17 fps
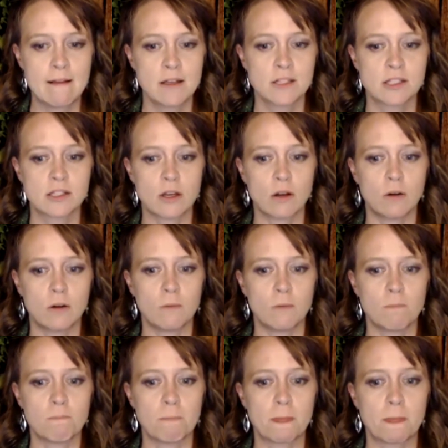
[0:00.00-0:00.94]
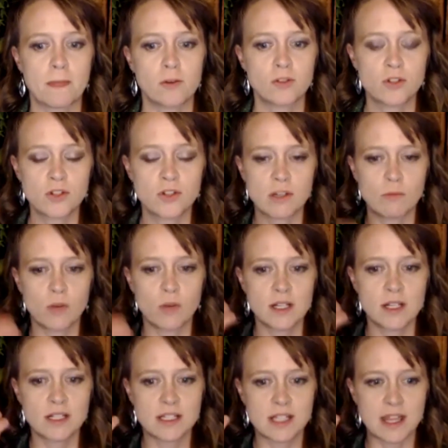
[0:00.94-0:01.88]
So those are some
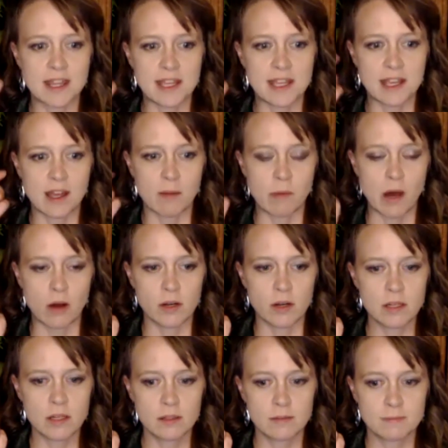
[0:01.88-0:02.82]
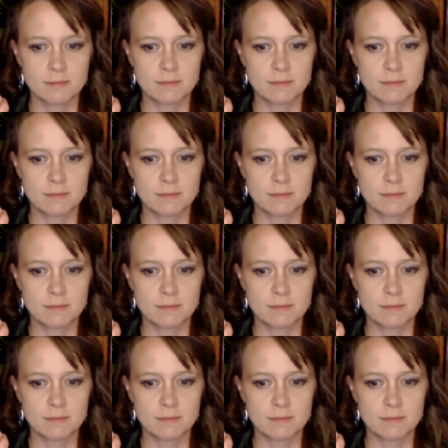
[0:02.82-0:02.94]
ways to think about it.